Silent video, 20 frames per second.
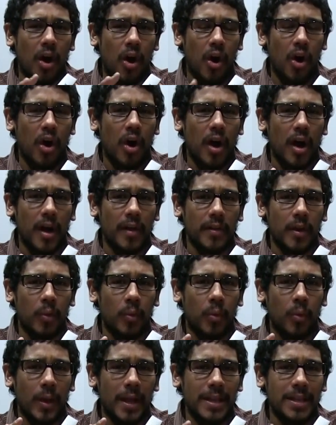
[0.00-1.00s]

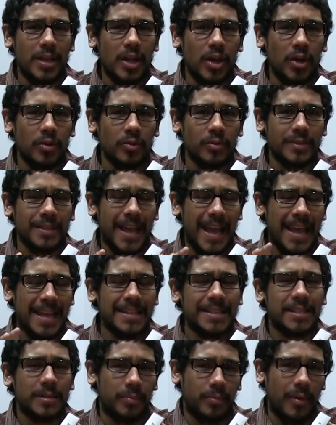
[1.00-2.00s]
on Windows
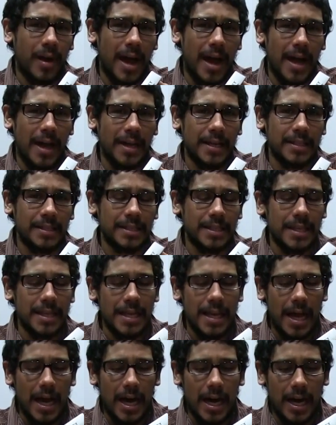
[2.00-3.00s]
Enterprise,
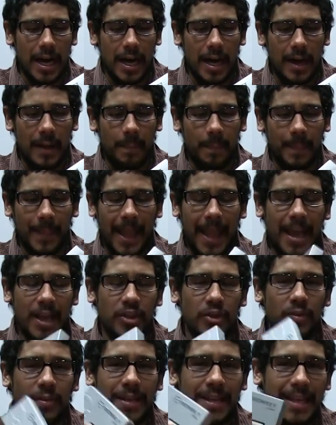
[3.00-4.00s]
uh,
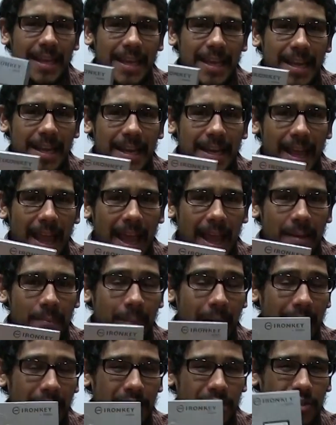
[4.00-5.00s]
and you need a
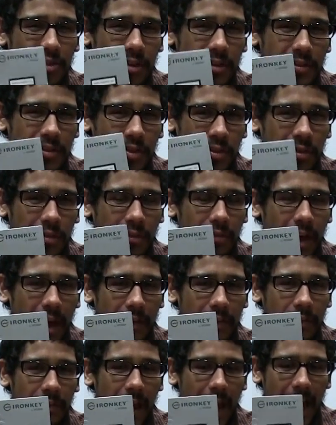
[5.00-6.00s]
Microsoft
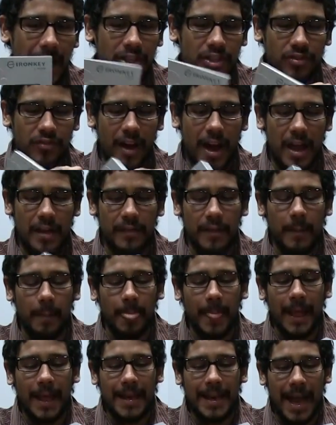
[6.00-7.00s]
certified flash drive.
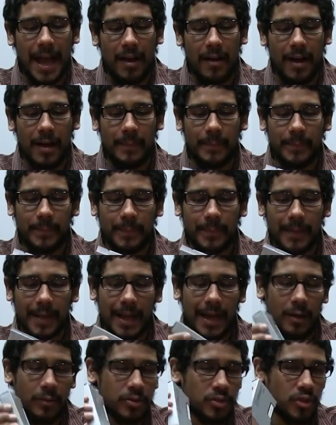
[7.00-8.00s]
Now,
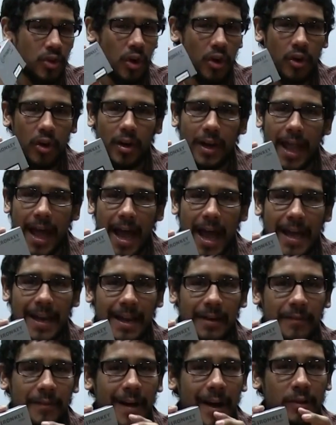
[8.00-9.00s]
I was going
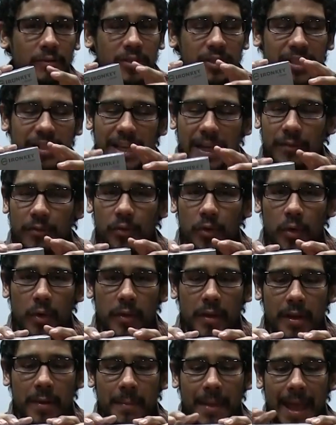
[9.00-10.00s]
online, I found several
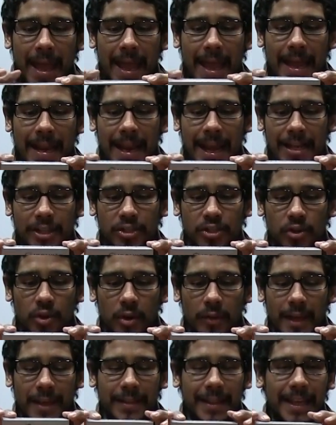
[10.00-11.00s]
of them, and I
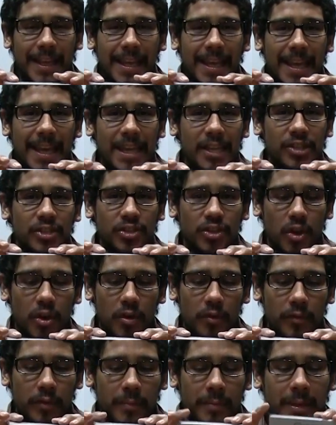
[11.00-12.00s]
saw that the
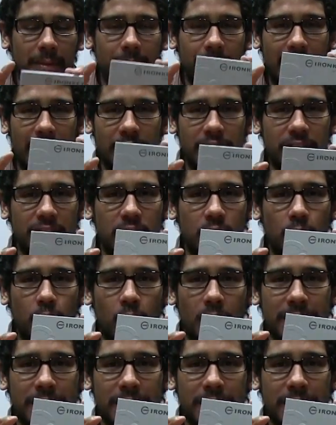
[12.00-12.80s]
Keystone from Imation